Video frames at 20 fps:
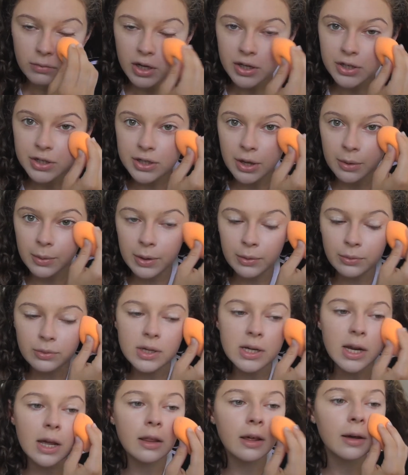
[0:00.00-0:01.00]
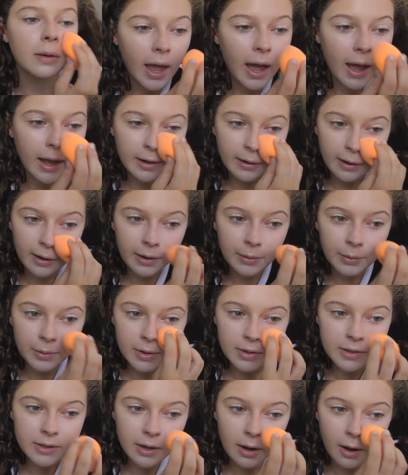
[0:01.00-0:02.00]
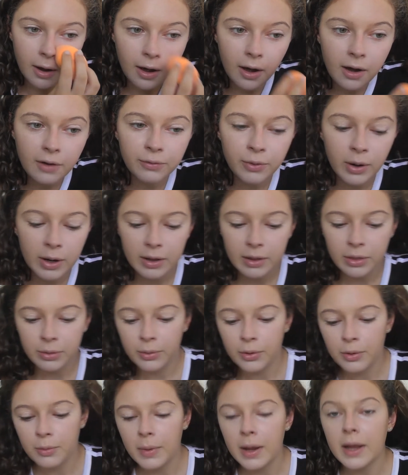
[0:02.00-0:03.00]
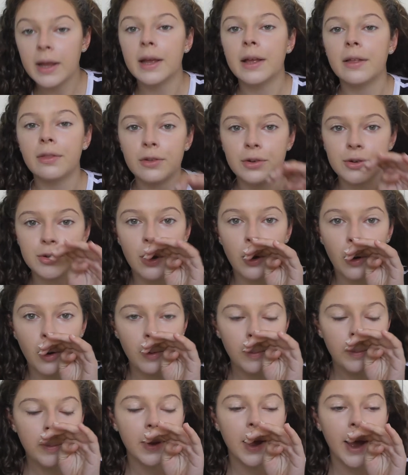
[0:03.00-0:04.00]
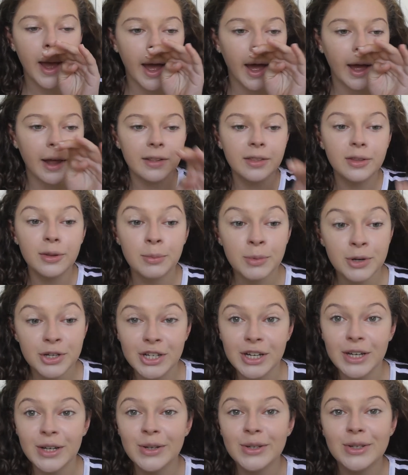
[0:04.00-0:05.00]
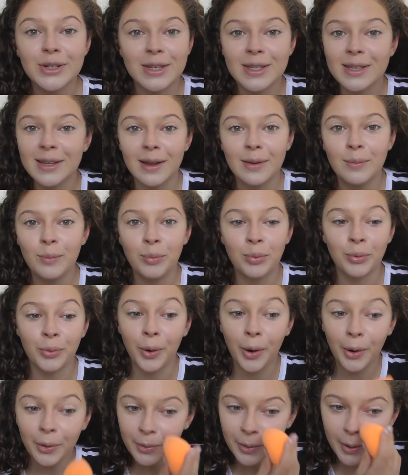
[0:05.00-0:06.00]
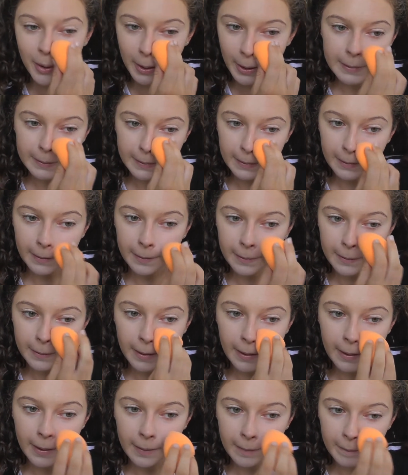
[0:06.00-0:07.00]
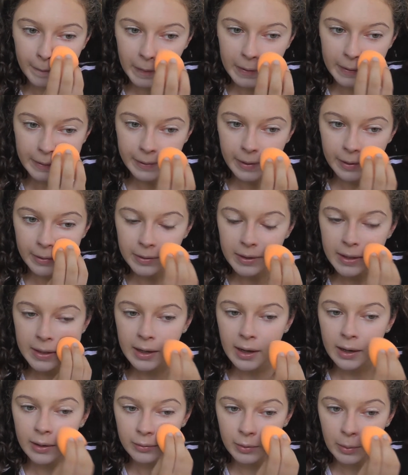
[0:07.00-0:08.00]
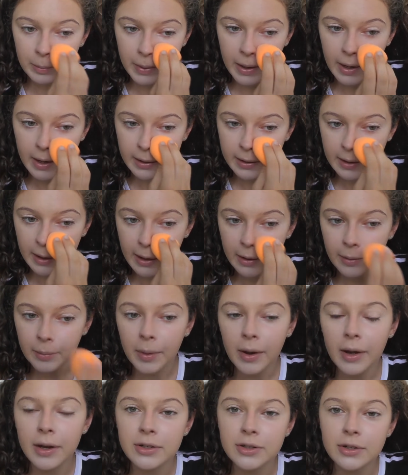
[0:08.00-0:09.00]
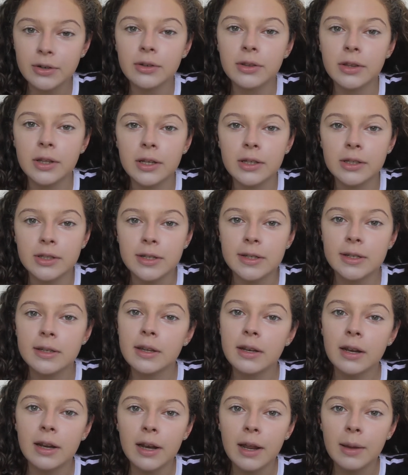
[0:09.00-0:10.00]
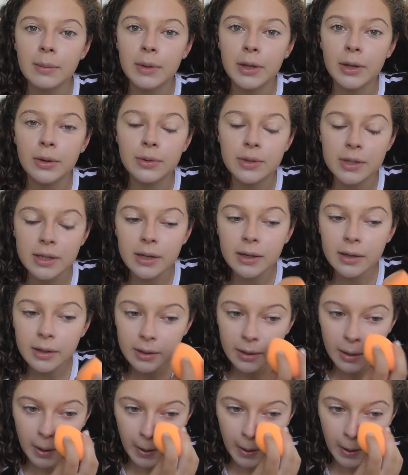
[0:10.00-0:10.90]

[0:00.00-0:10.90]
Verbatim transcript: sew it all together. And I was halfway through making the top and the machine just like broke. So um, it's currently getting repaired now, but I don't think she's gonna let me use it